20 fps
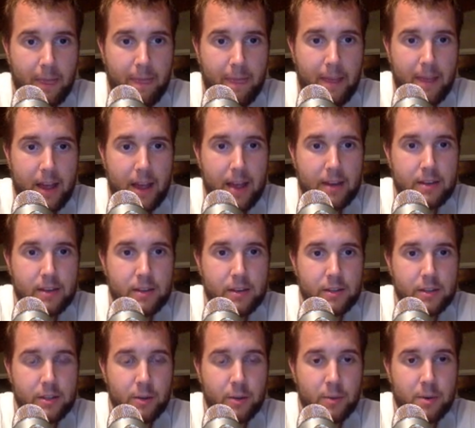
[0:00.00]
And
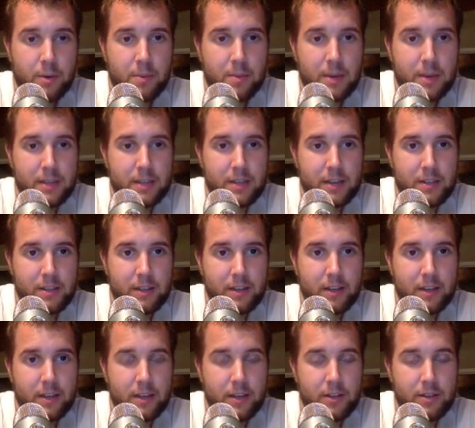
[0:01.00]
so we're essentially
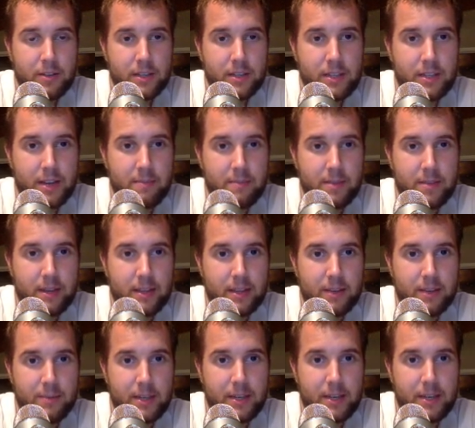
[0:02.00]
going to do the same thing
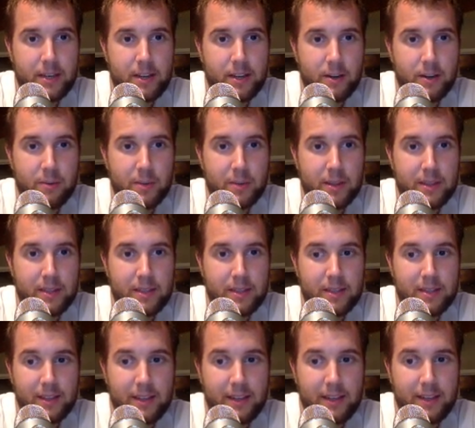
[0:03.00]
that we did here with the
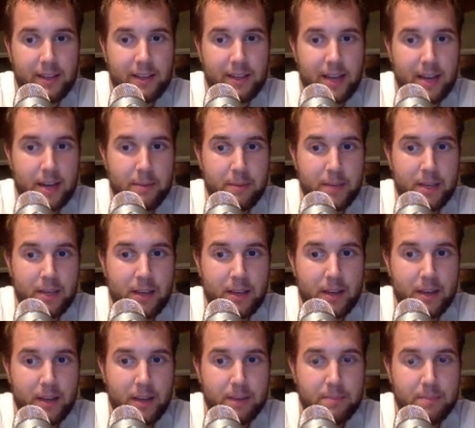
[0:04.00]
deleting the enemy,
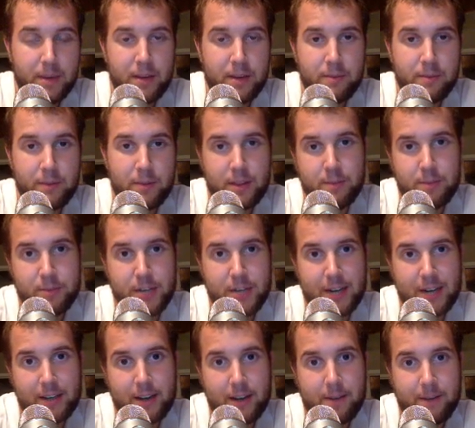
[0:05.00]
but with the
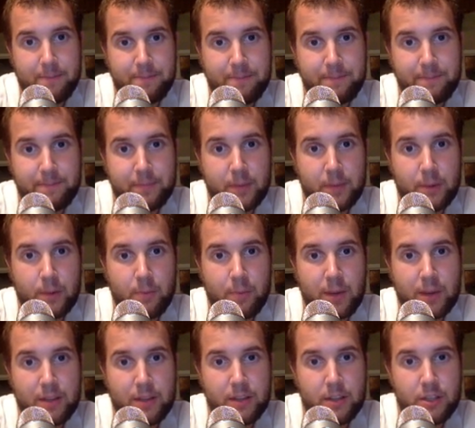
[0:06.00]
projectile
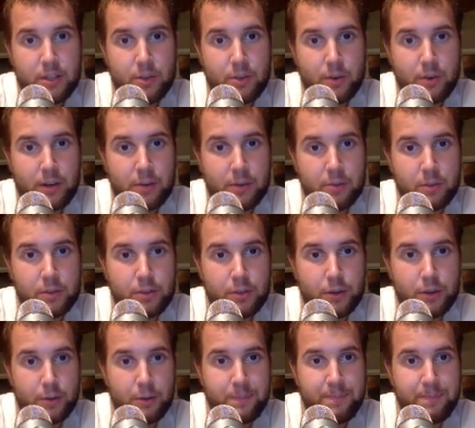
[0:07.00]
when the destroy equals true.